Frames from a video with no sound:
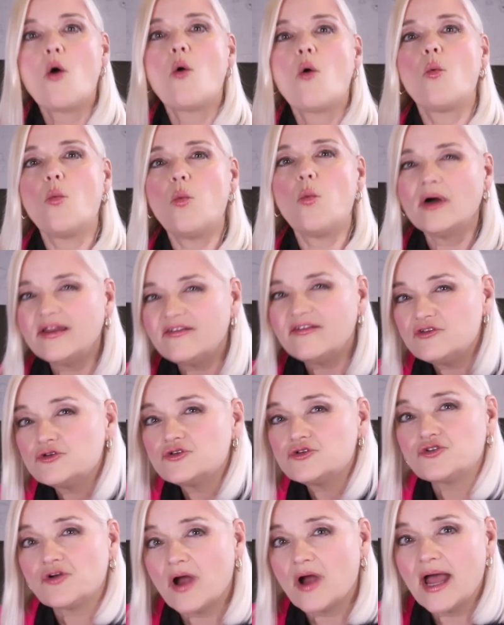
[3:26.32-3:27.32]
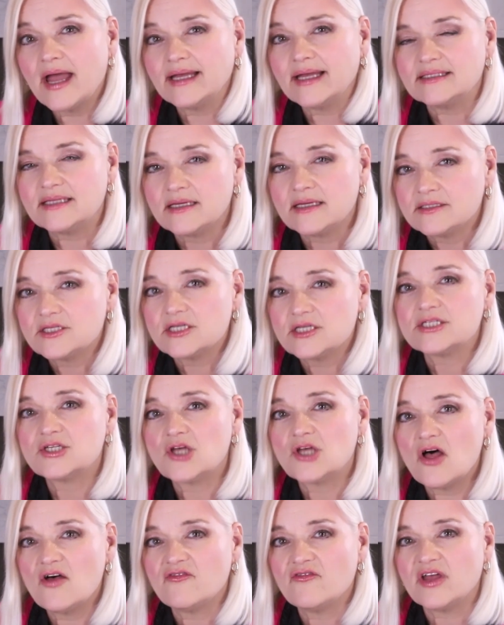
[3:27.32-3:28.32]
What have you tried to
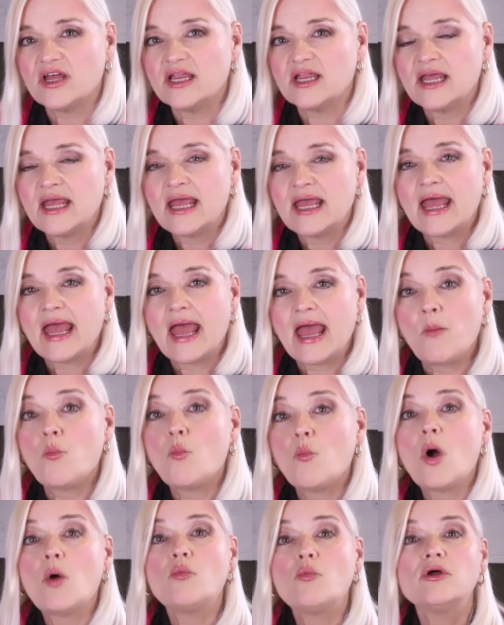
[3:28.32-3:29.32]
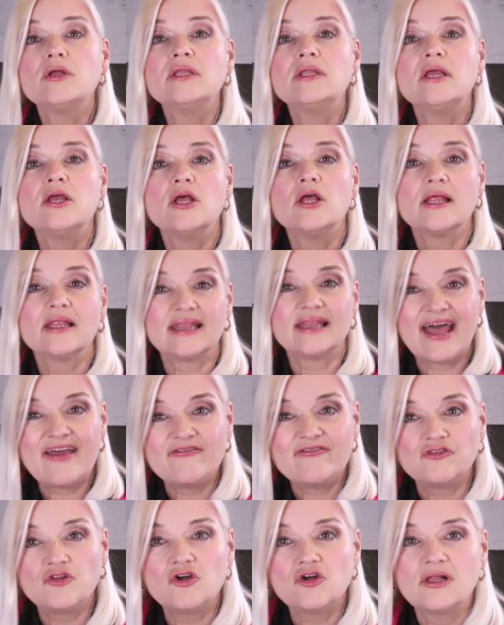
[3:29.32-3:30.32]
solve it? And what would
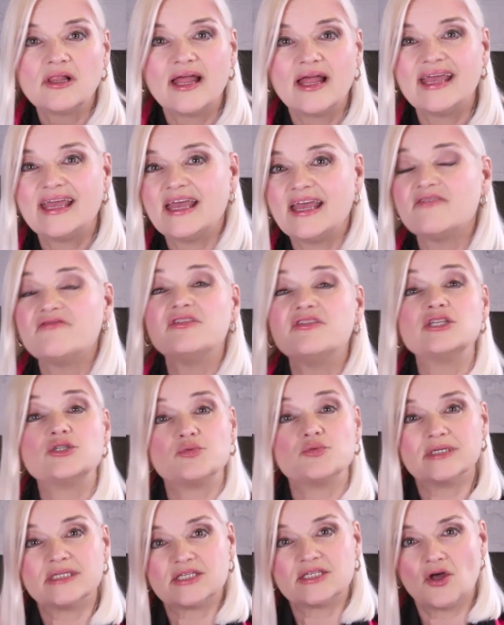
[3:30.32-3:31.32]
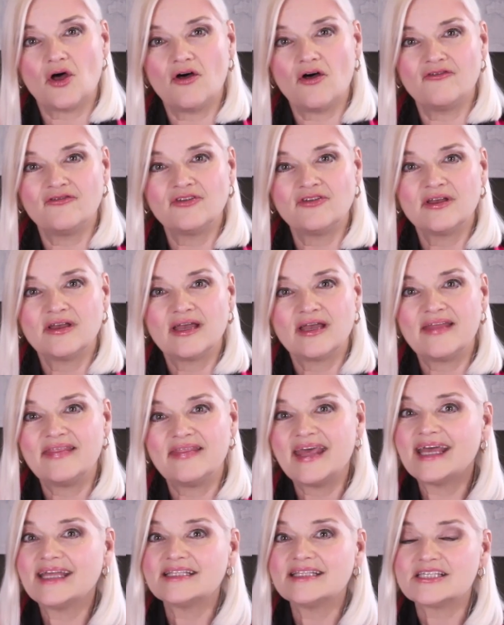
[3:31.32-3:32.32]
life look like if this was solved? And
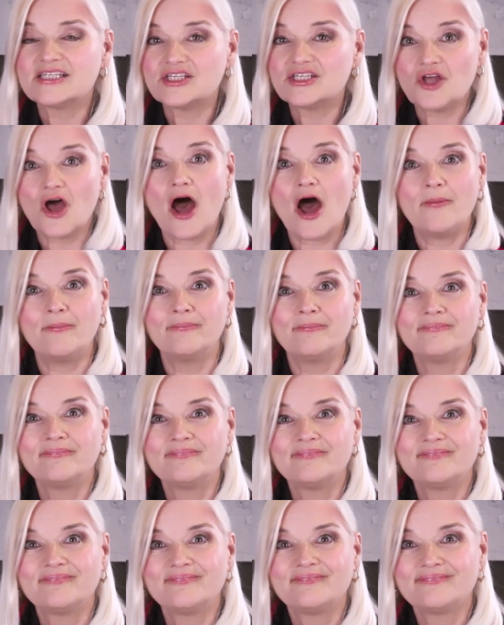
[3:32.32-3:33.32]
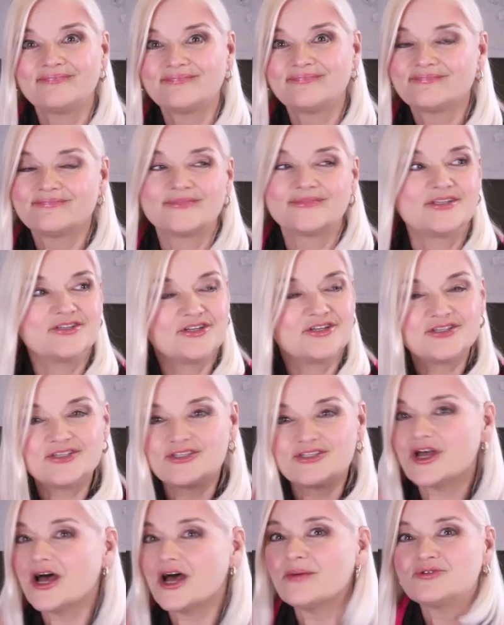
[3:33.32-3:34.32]
then stop. Just
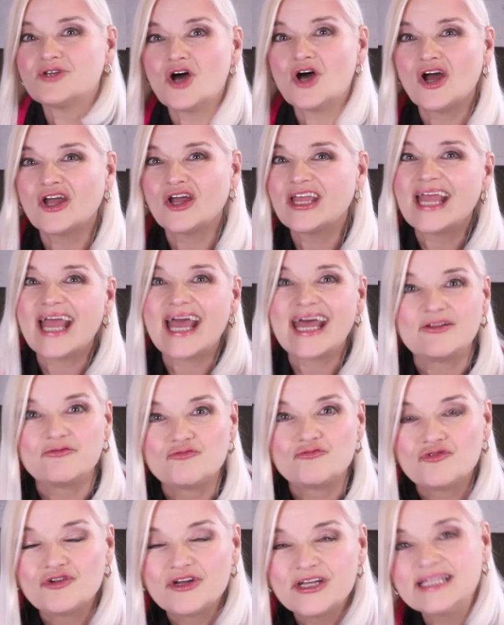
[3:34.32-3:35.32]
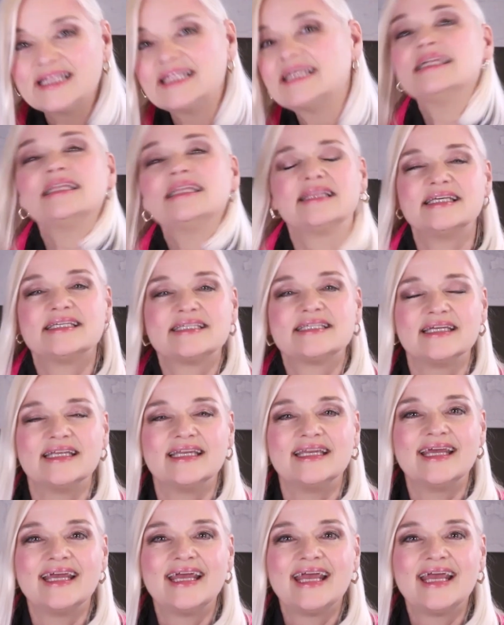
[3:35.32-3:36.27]
stop talking and really listen.